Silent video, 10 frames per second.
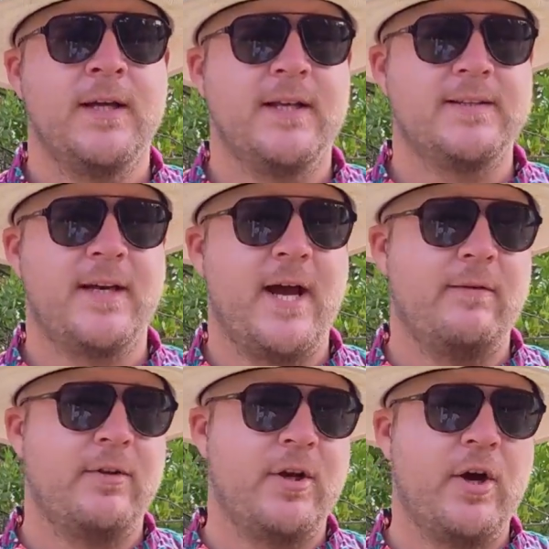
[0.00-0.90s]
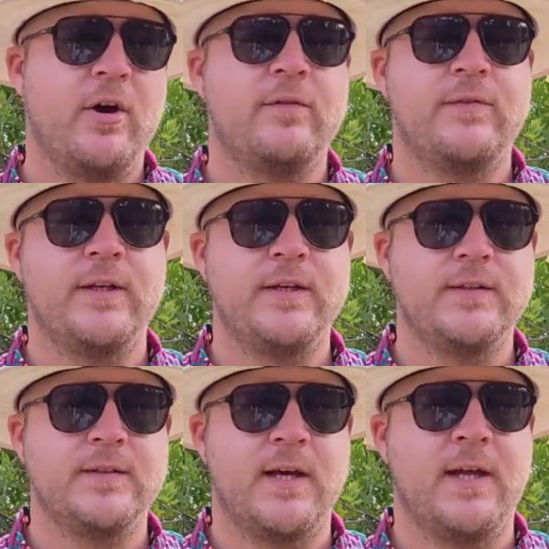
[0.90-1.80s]
It's going to have an
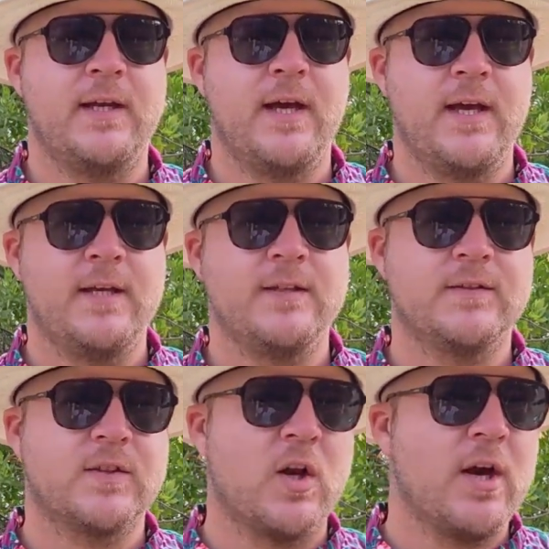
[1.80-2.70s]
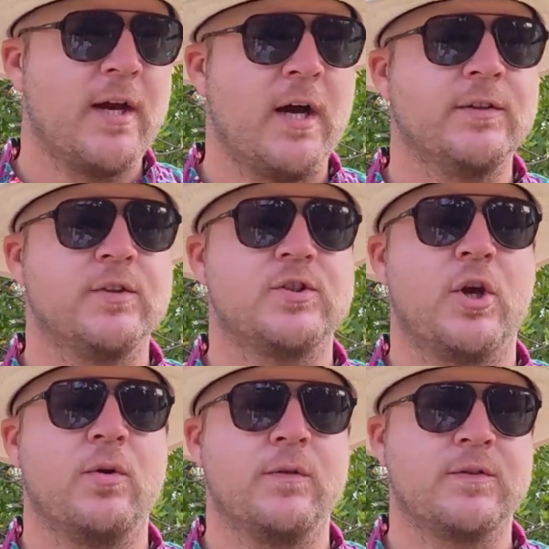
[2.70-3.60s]
earthiness and a slight
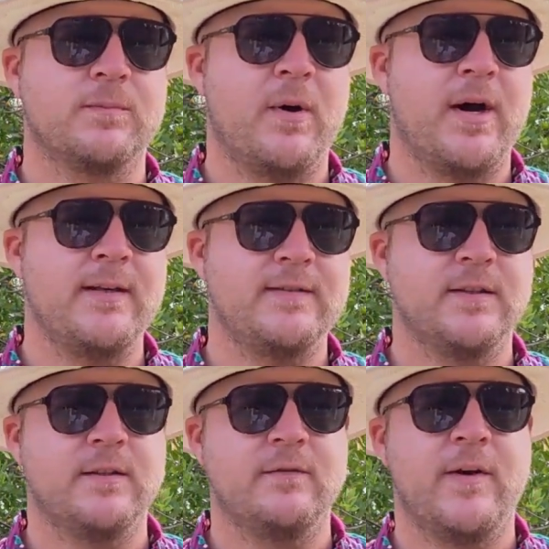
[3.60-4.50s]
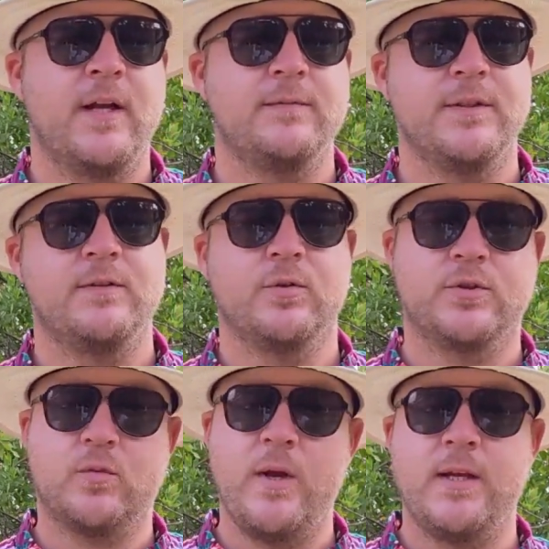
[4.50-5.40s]
undertone of spice that develops into a
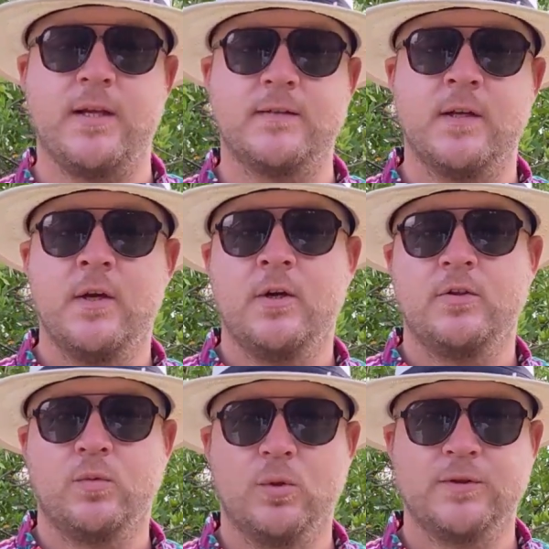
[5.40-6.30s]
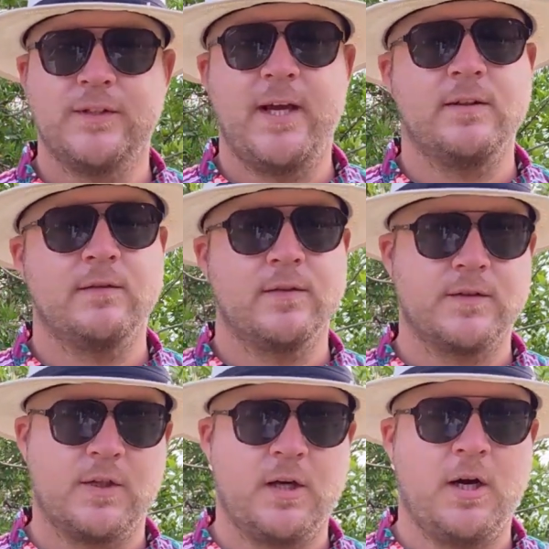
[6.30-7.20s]
sweetness towards the end of the
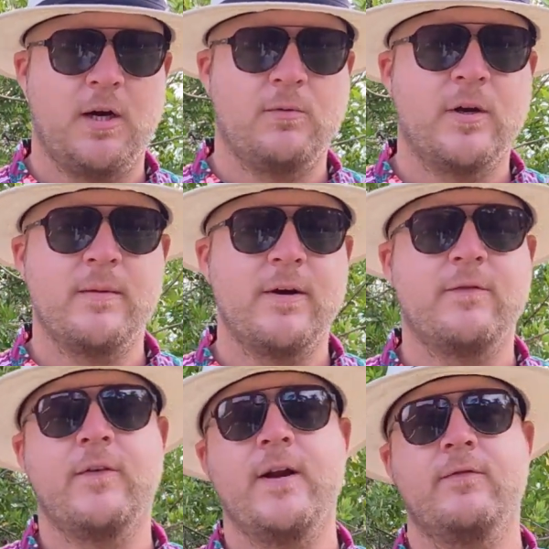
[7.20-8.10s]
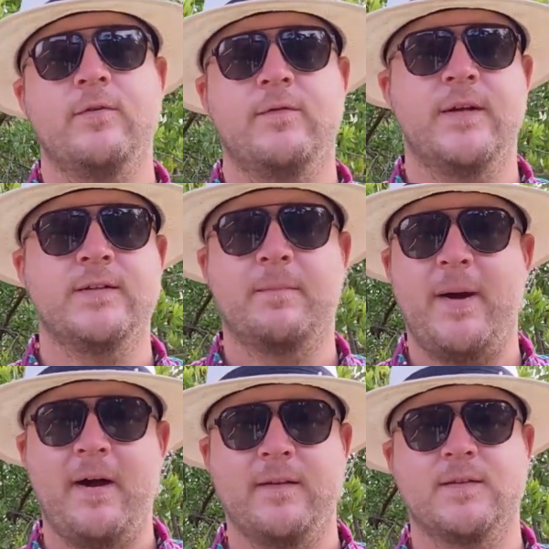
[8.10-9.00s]
cigar. One of my favorite things
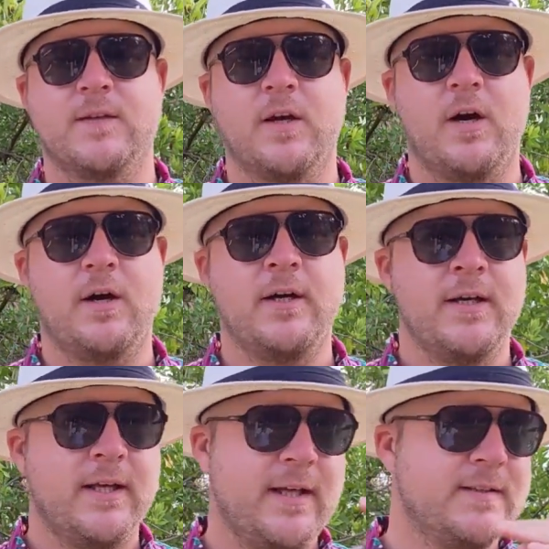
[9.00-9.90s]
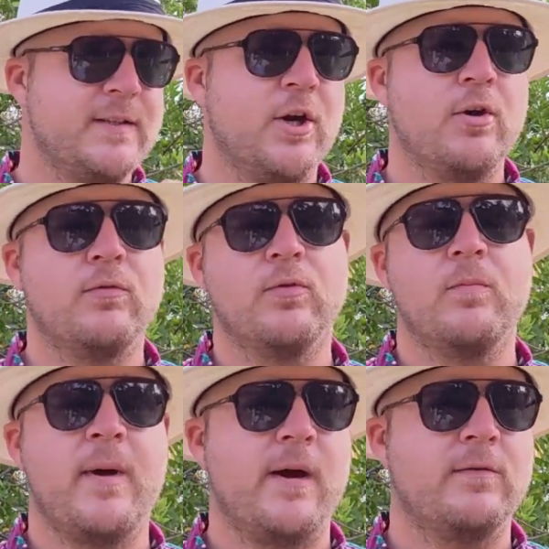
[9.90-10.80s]
about this cigar is the overall
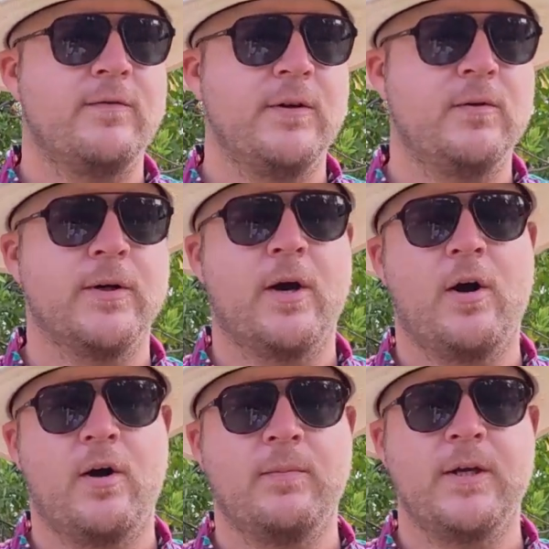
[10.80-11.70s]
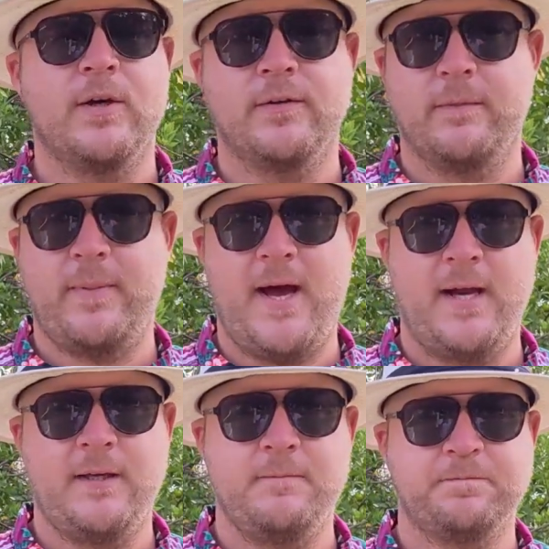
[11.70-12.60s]
mouthfeel and harmony on the
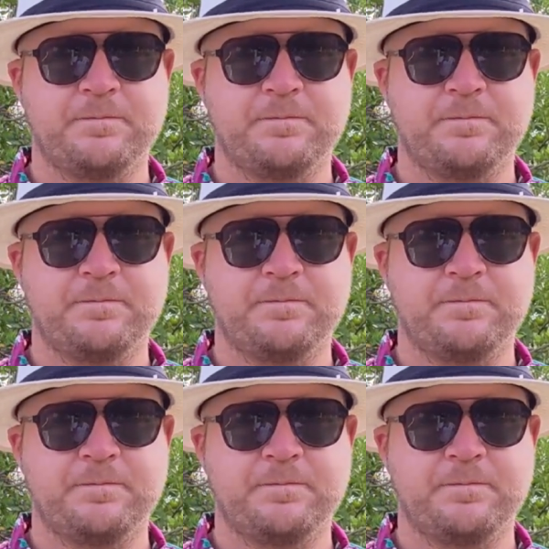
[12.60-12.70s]
palate.